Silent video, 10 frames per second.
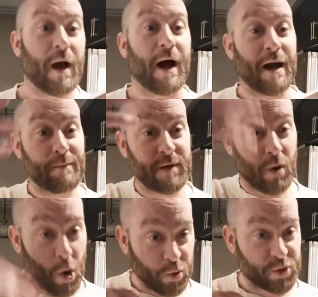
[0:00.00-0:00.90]
I am your
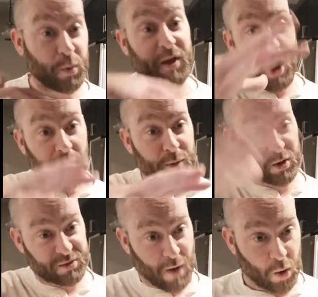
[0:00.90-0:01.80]
host with the
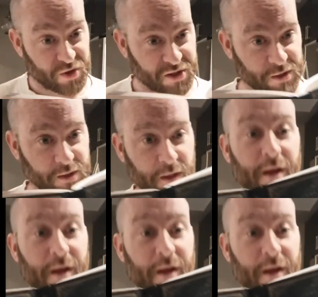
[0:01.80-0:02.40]
almost most.